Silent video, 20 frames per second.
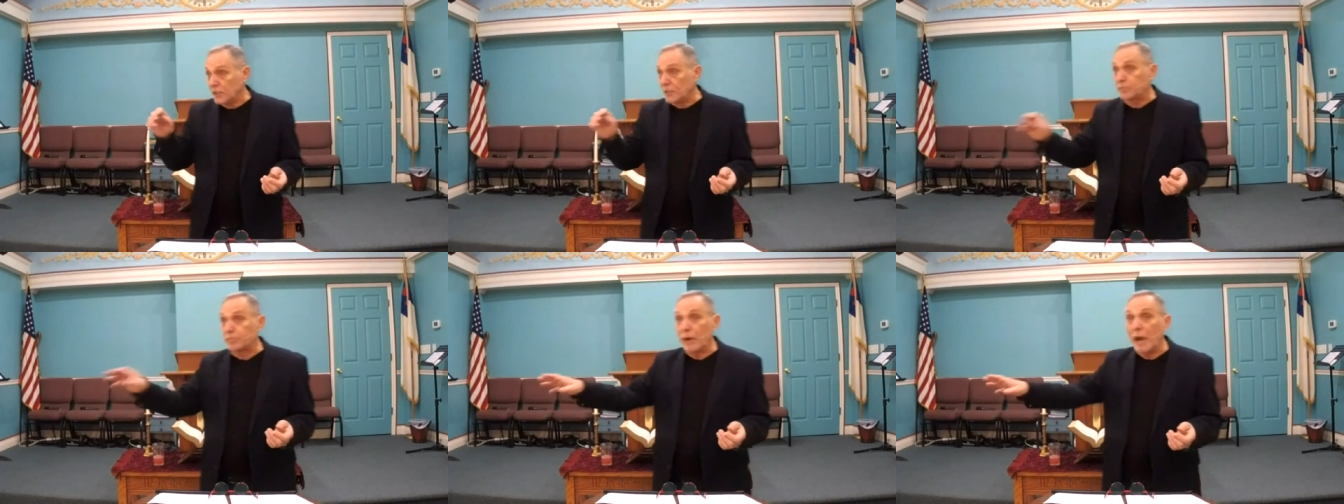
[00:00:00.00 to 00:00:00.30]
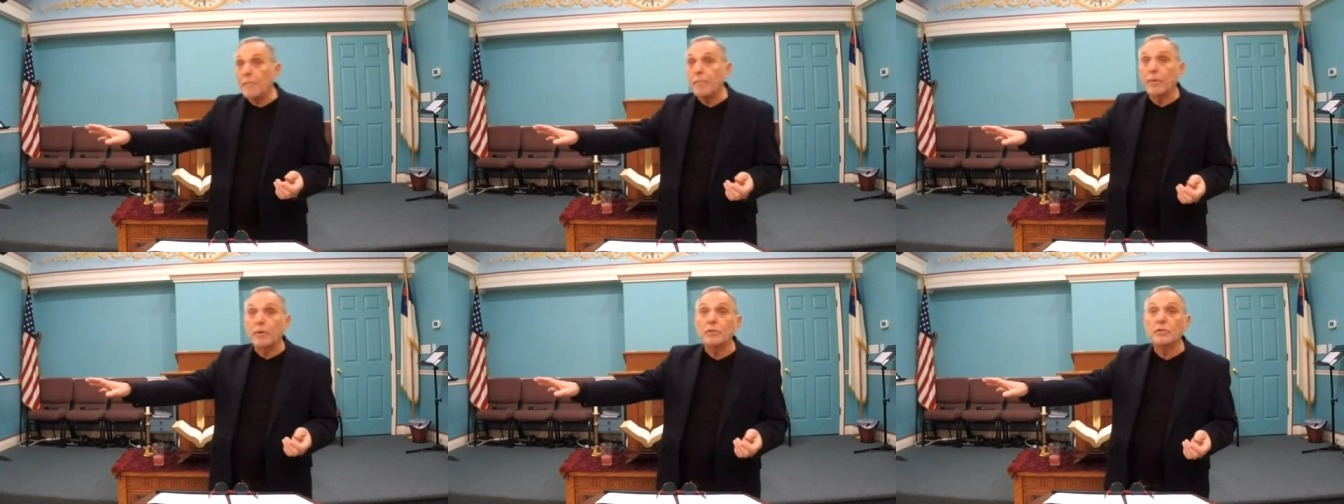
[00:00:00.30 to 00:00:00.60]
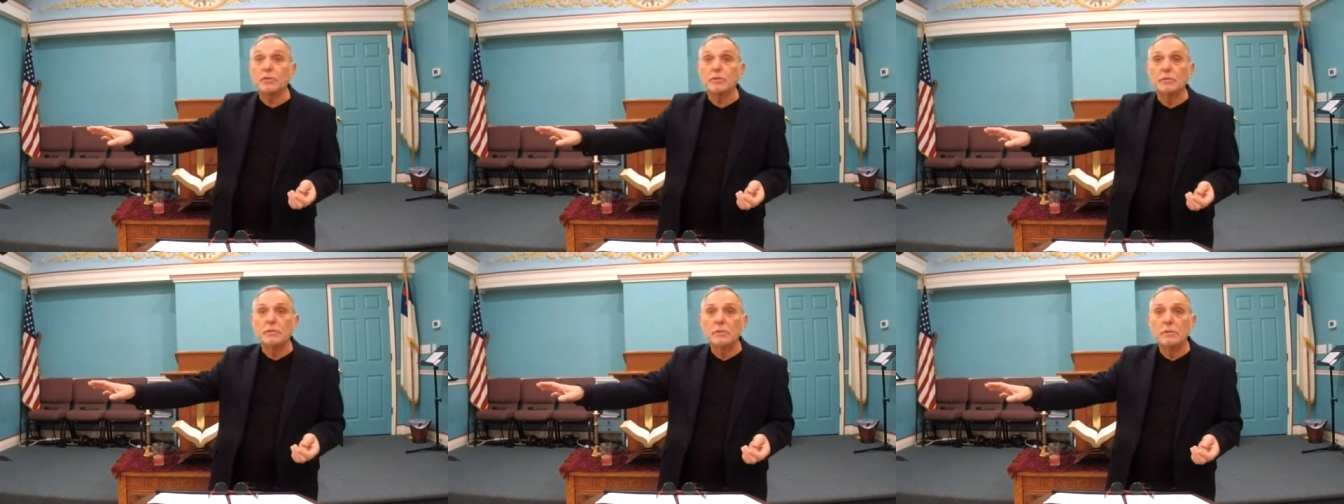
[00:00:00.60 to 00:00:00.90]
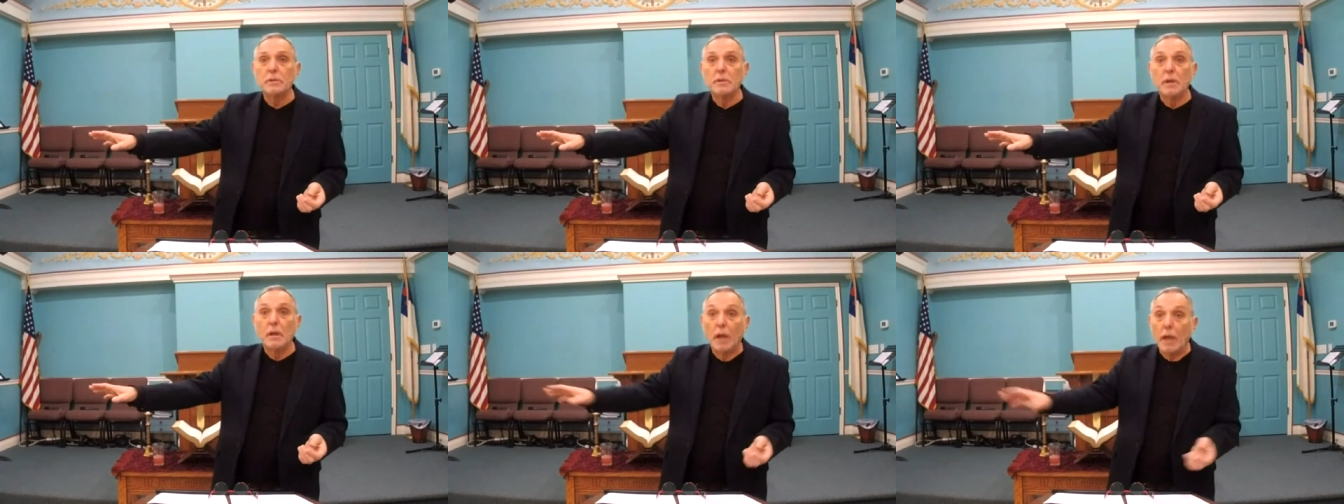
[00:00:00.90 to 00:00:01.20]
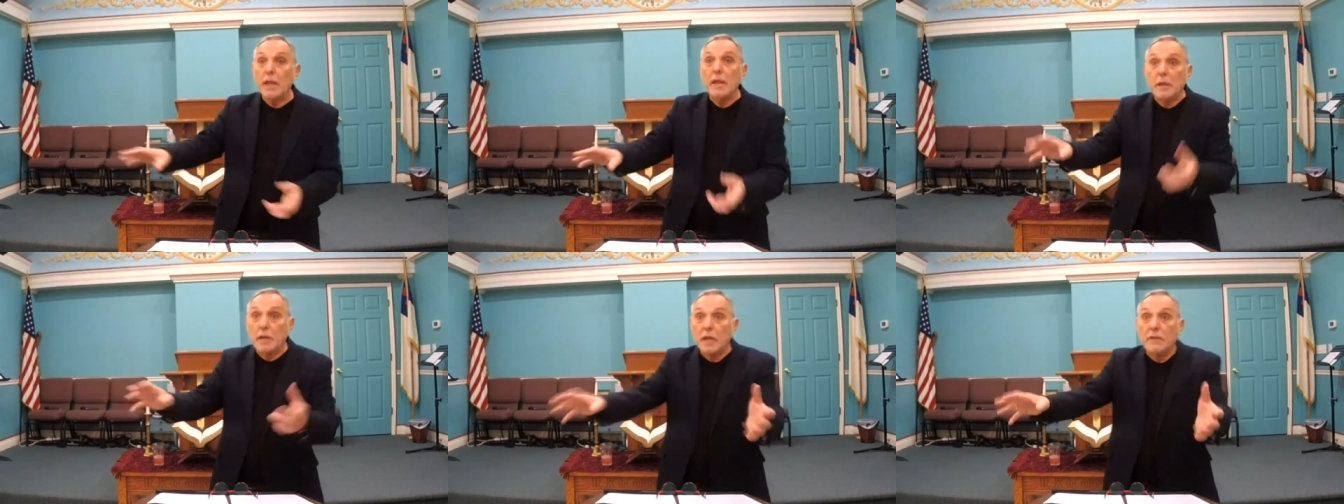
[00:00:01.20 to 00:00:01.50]
to the preppers,
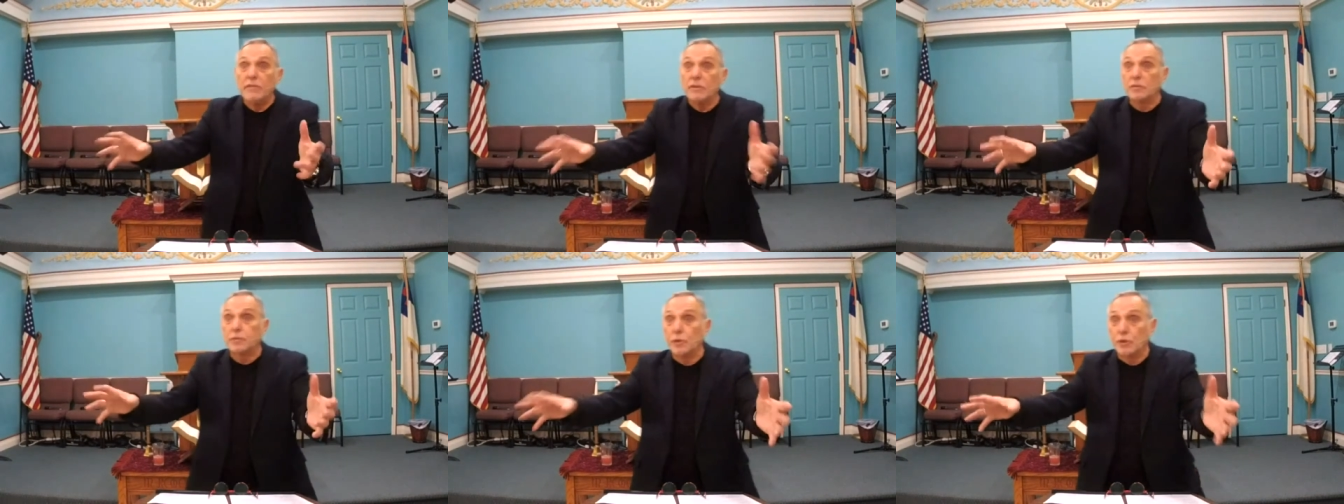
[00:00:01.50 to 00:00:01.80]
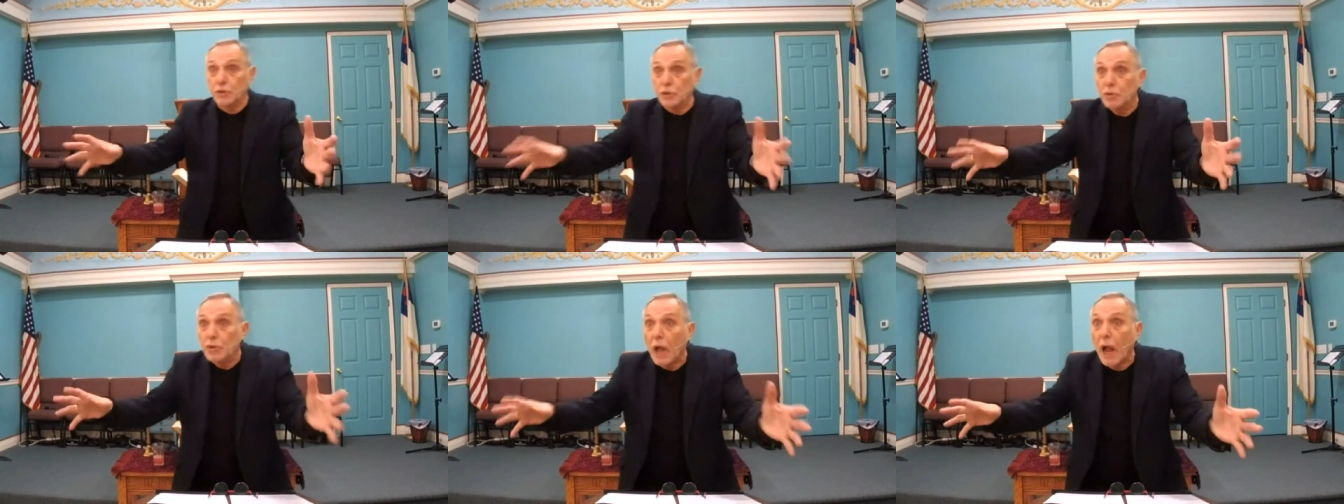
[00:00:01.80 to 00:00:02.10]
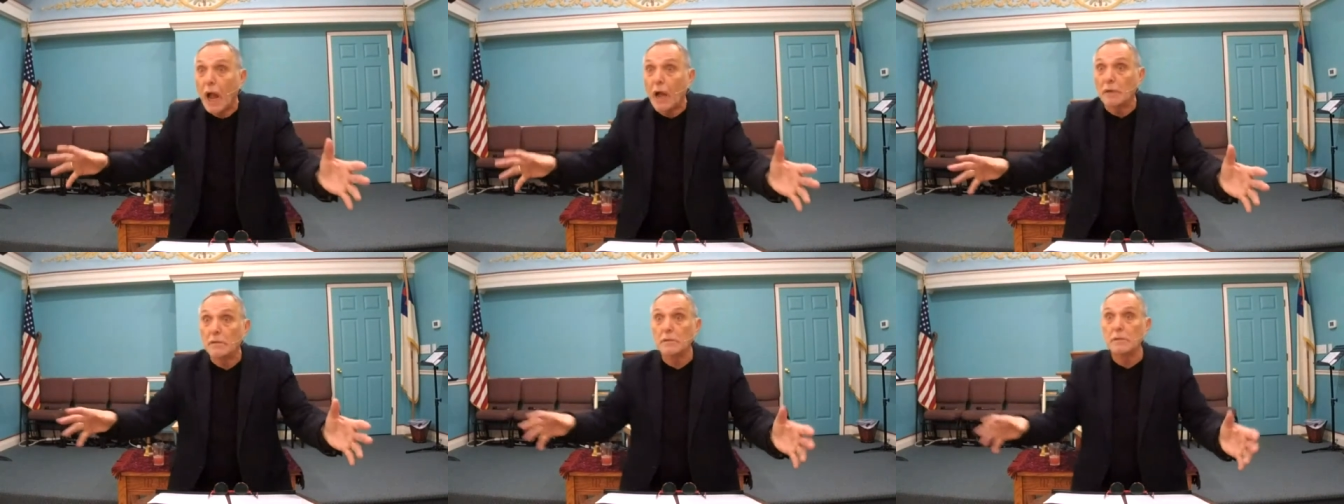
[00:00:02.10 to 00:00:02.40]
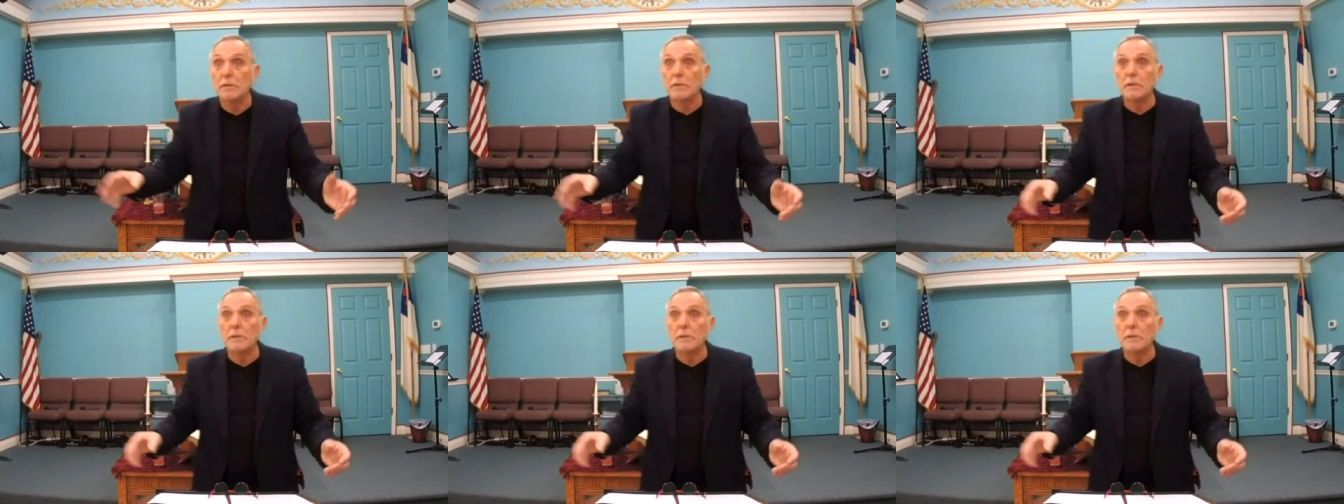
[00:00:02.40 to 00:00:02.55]
hey, give us what you got.